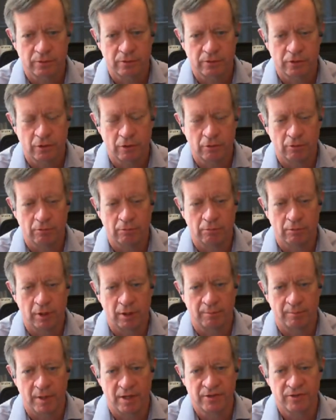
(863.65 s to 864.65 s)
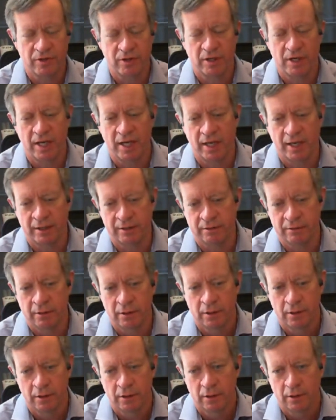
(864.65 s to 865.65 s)
So like my son had
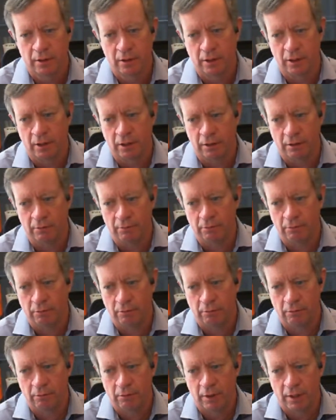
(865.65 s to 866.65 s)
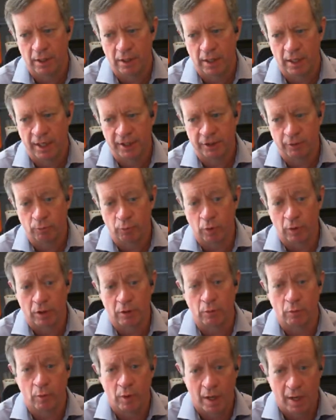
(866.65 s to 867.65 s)
to
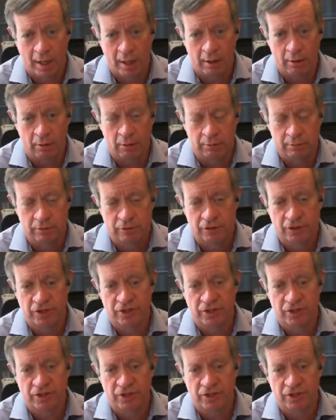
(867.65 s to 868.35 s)
work a while